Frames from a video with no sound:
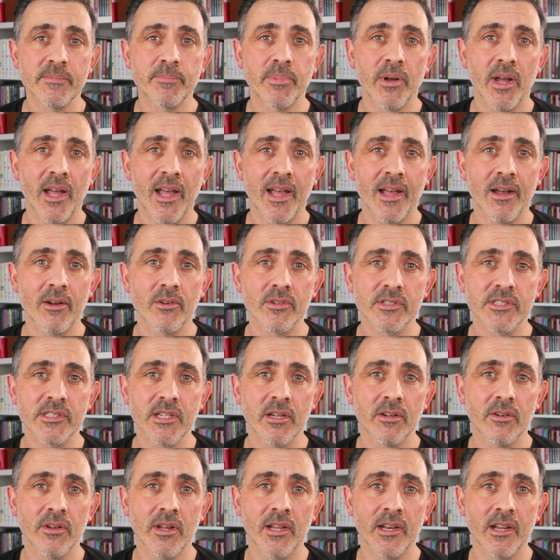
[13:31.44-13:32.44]
put out.
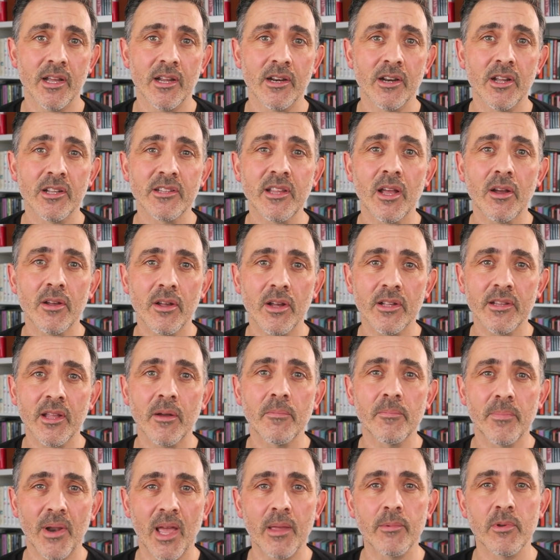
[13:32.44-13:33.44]
So, and I
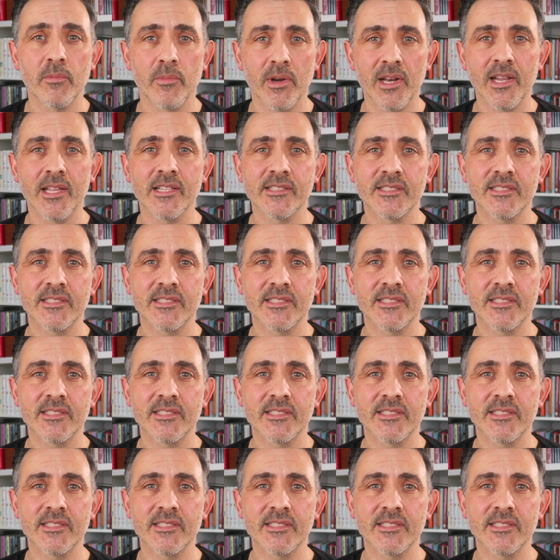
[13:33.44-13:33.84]
don't blame him really.